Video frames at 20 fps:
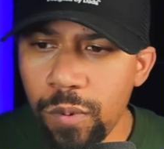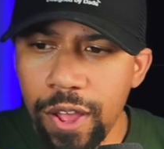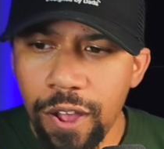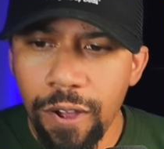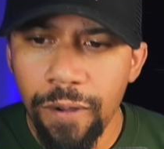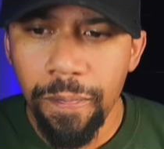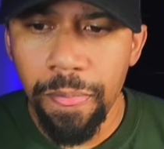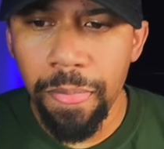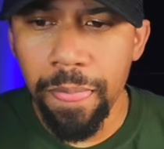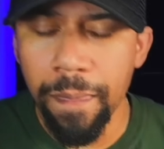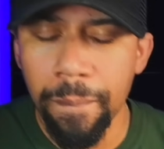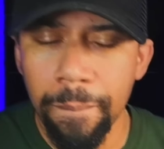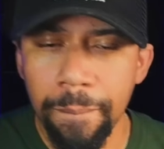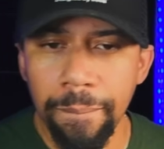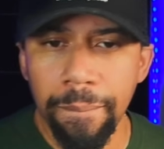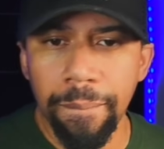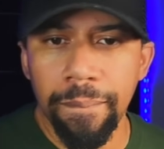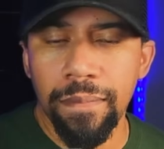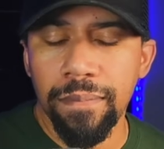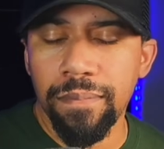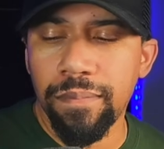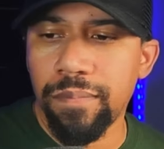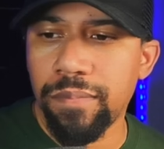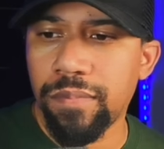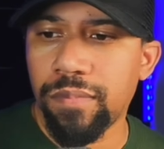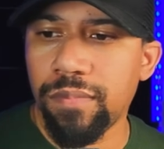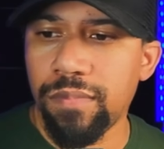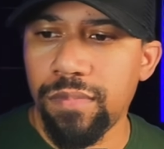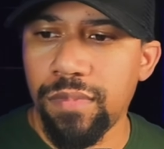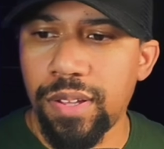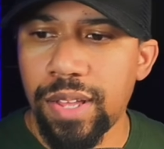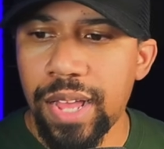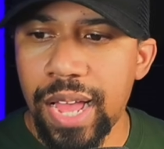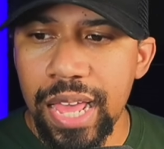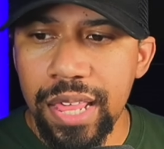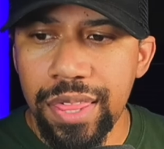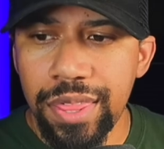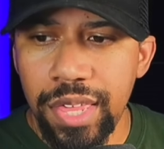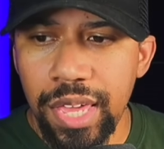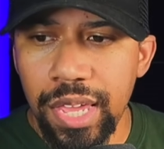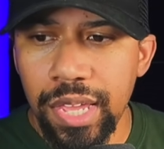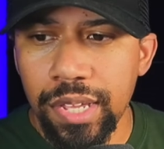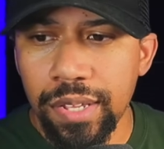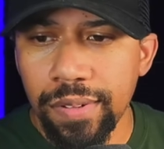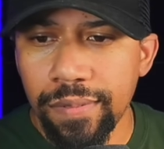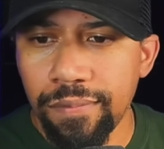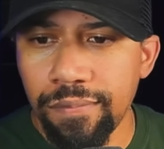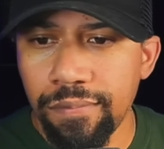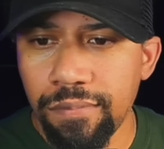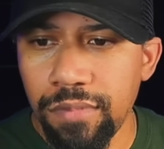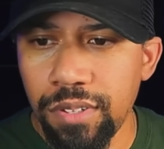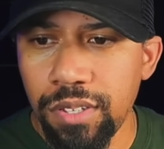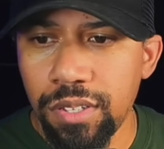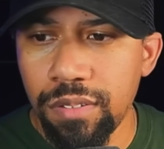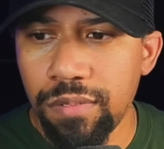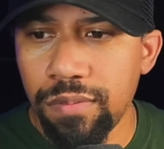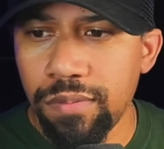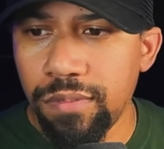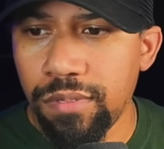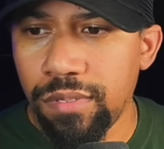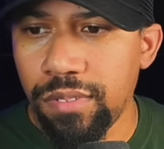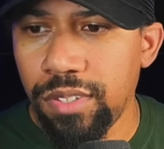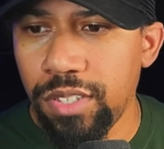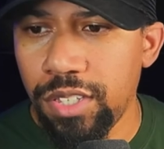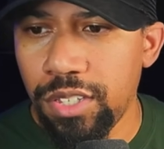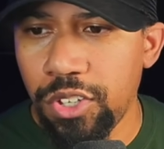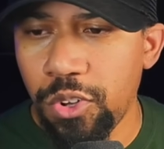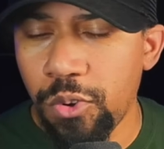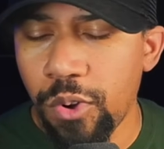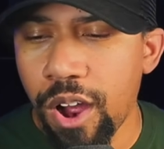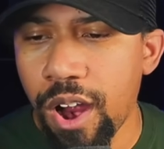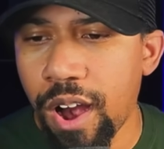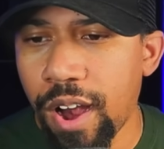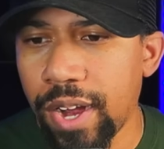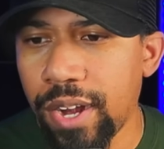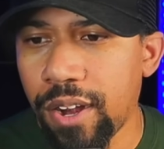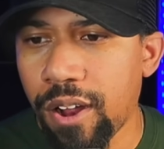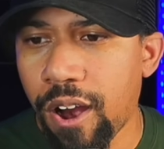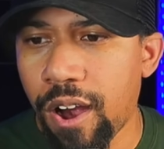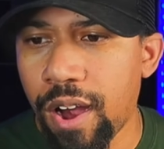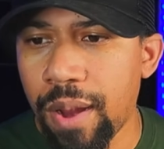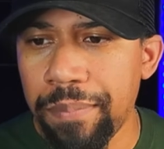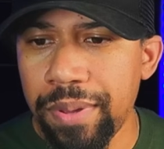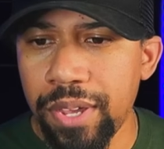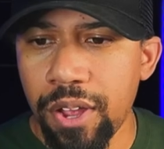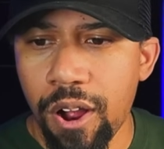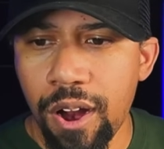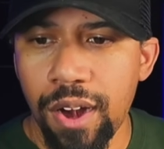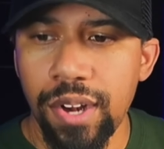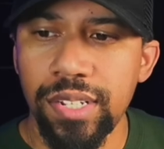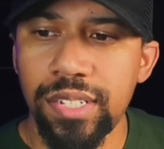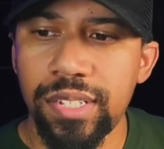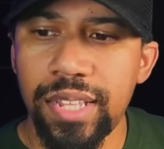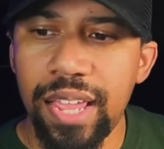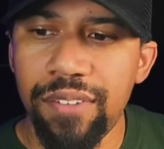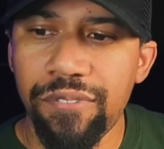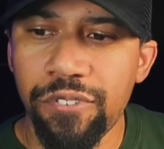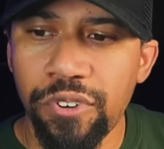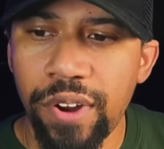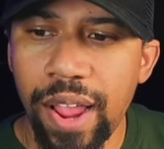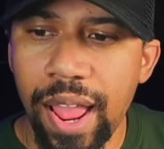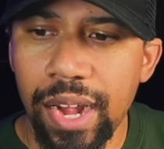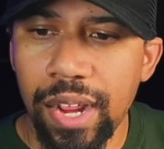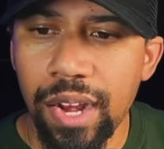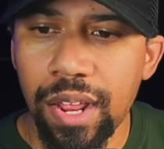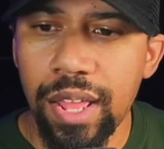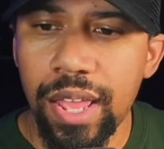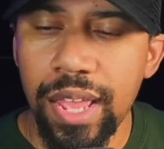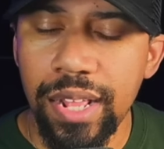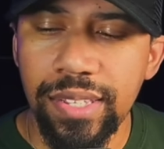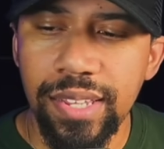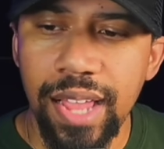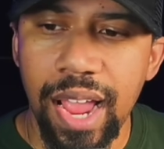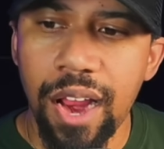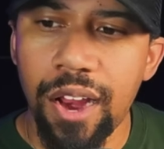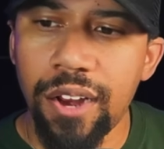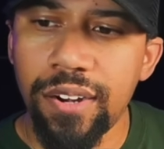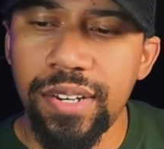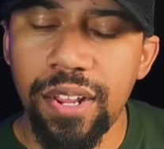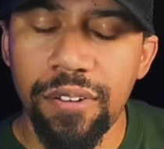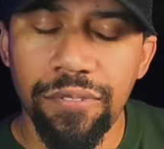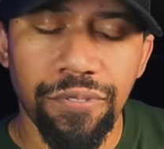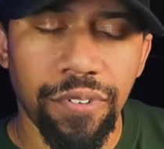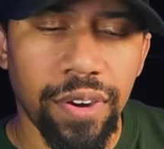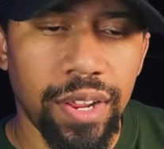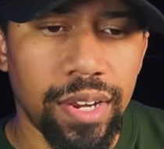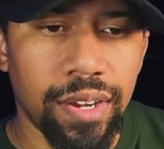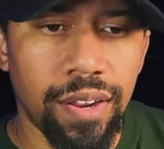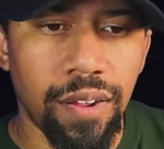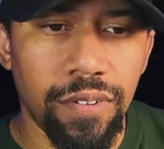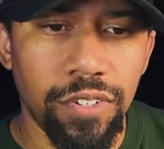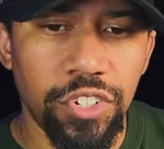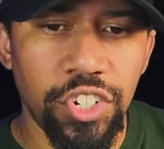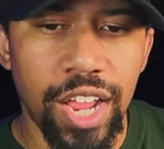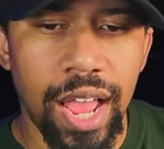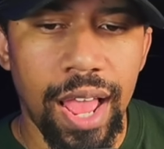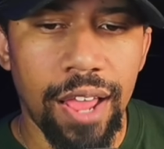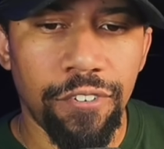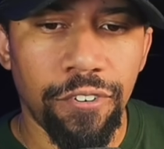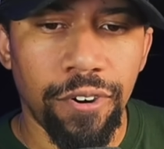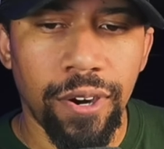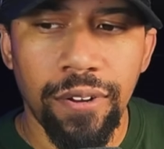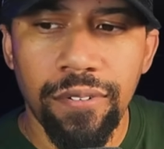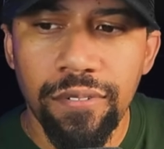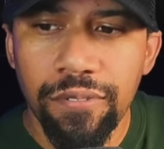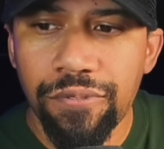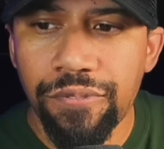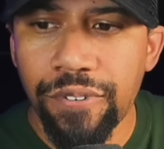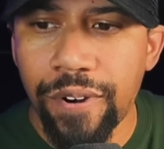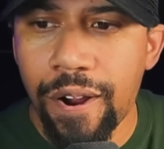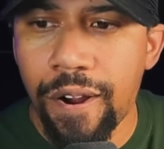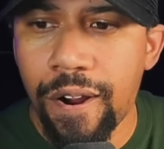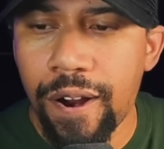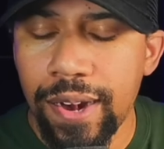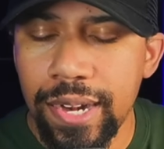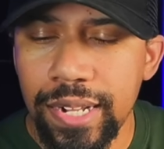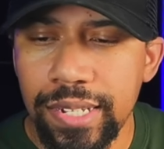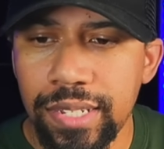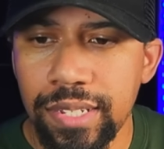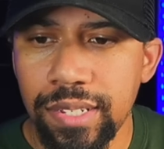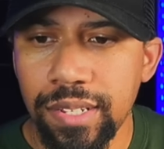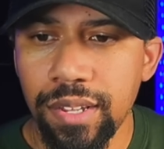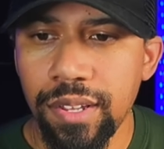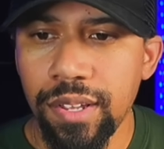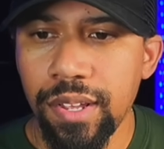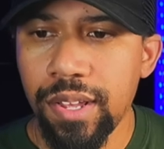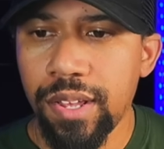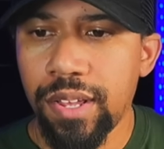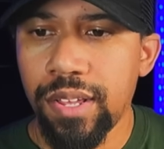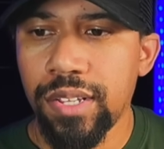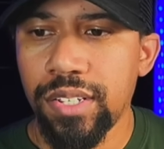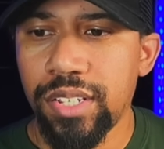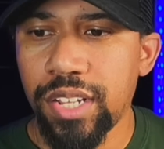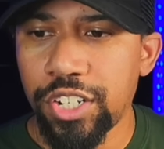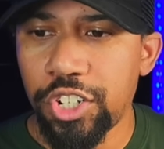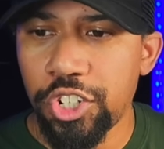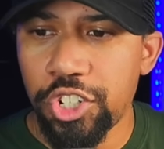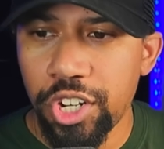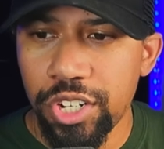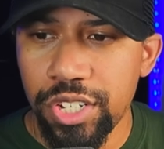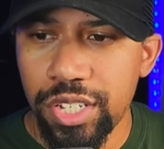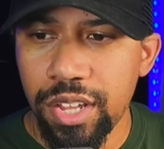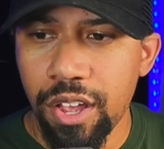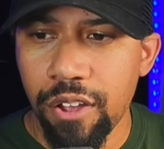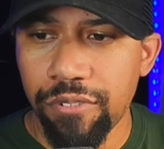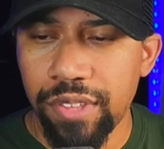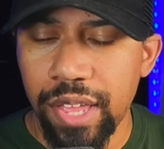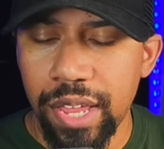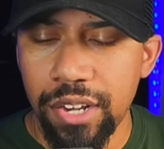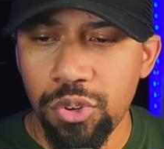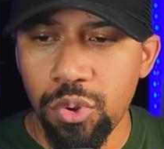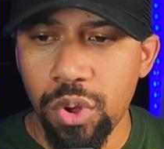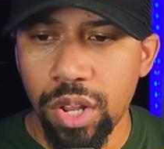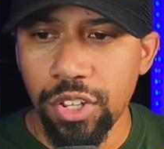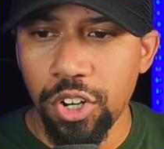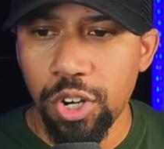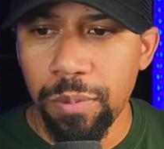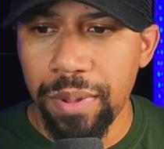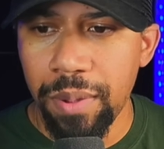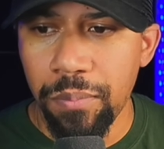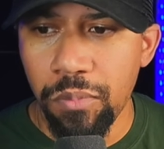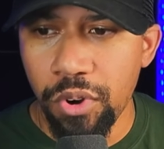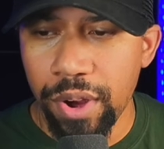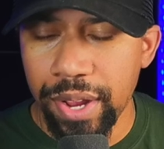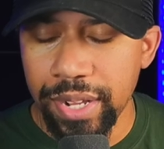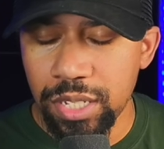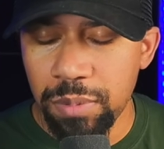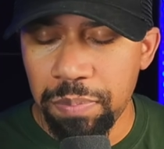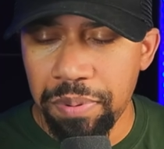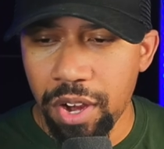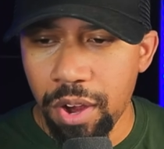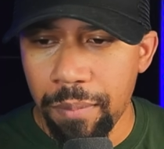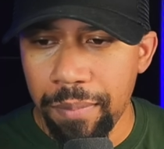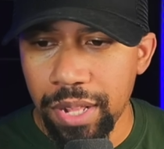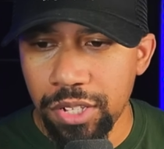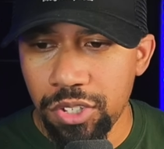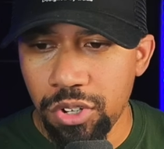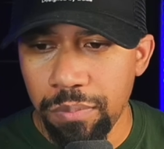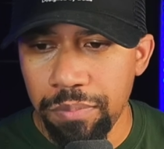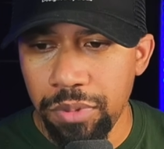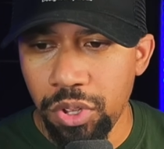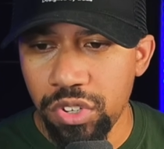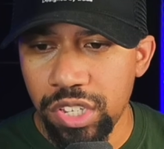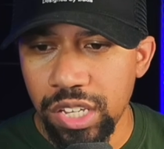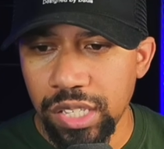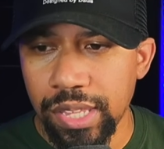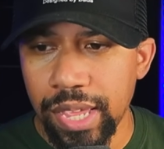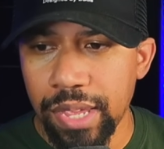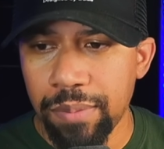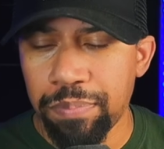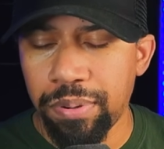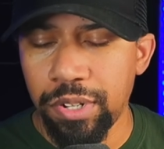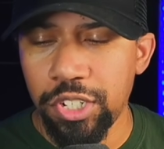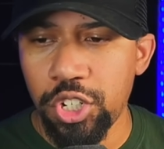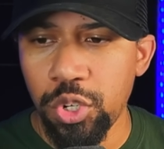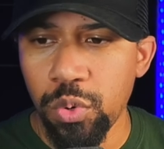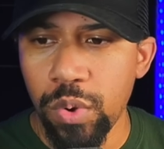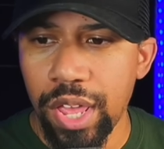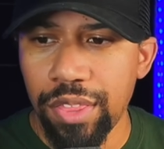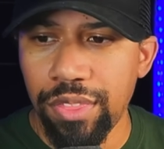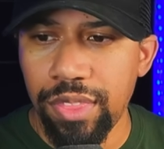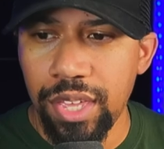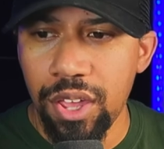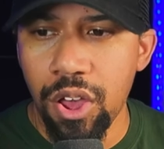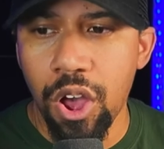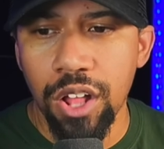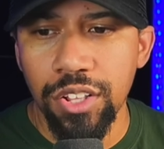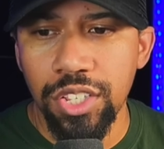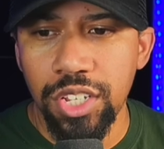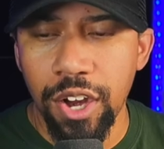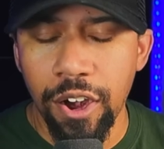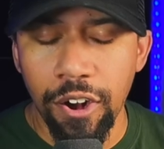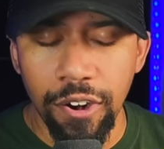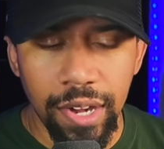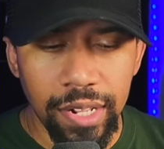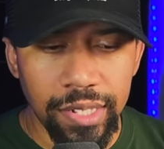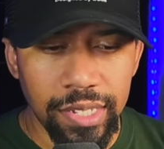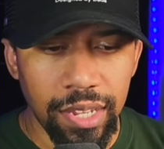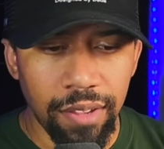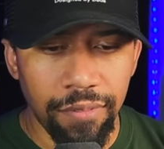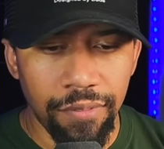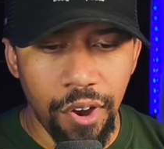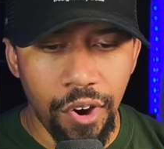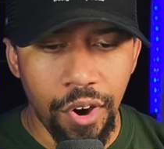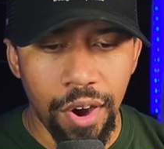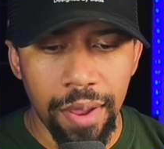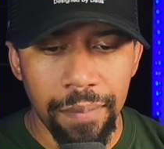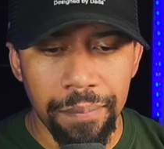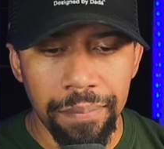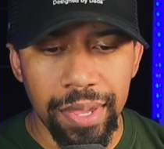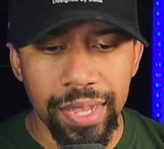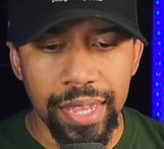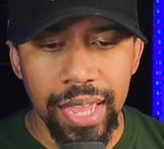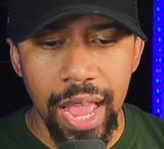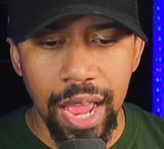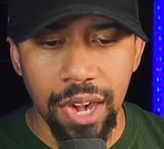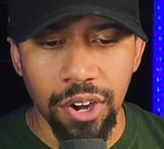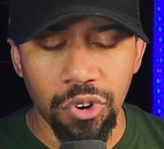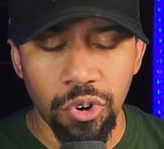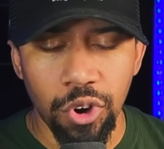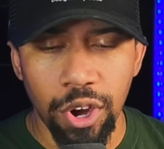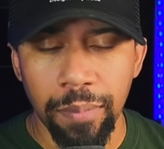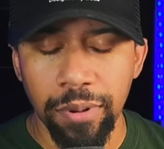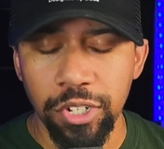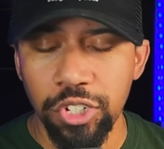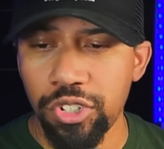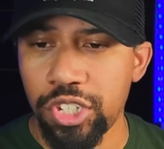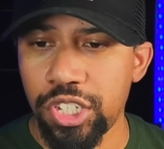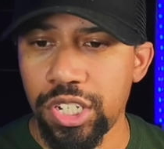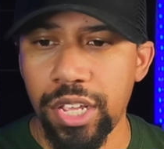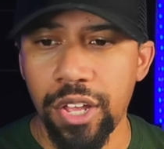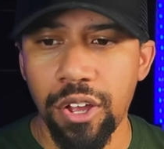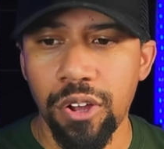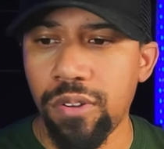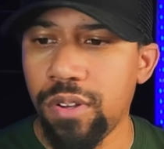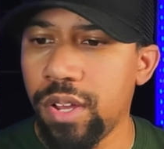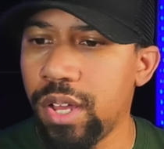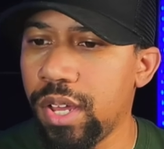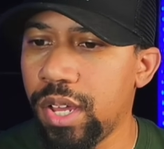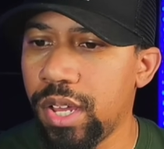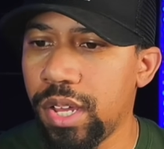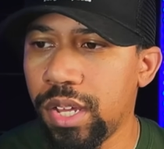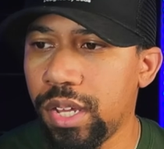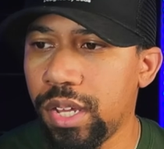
Well, I think you are an R&B artist. They've created an entire different genre for artists such as yourself that do a little bit more experimental music. They put you in the alternative R&B category, but you still